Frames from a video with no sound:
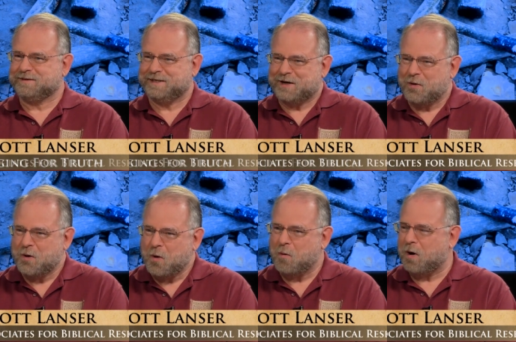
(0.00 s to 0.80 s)
You know,
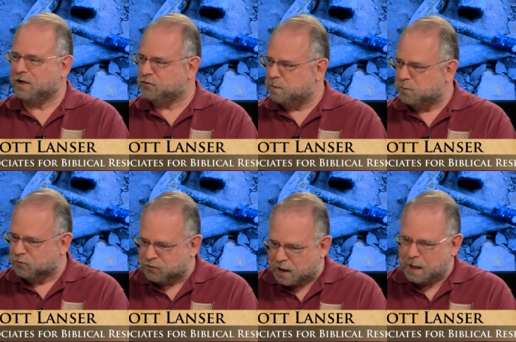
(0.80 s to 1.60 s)
why should
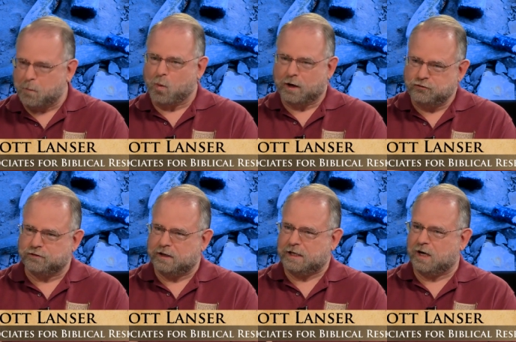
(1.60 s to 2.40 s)
people sign up? Why
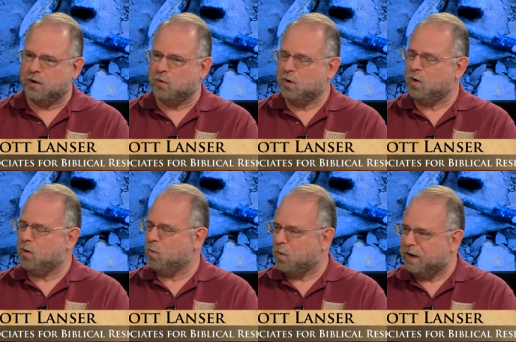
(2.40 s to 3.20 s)
should they go?
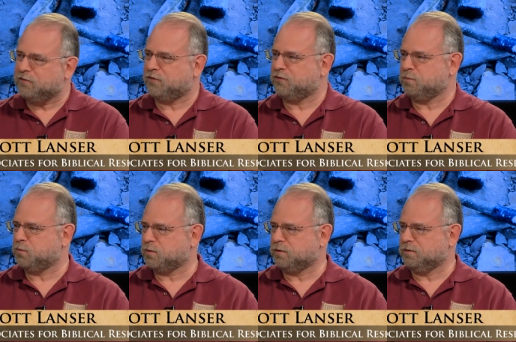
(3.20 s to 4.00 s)
Why is this
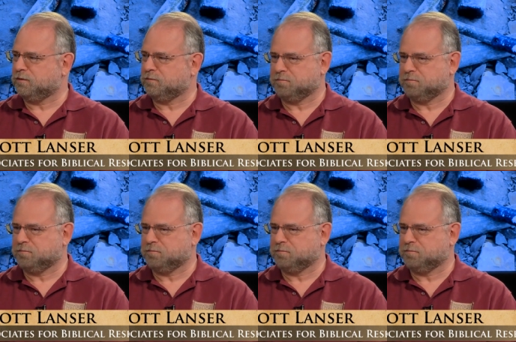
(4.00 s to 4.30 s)
important?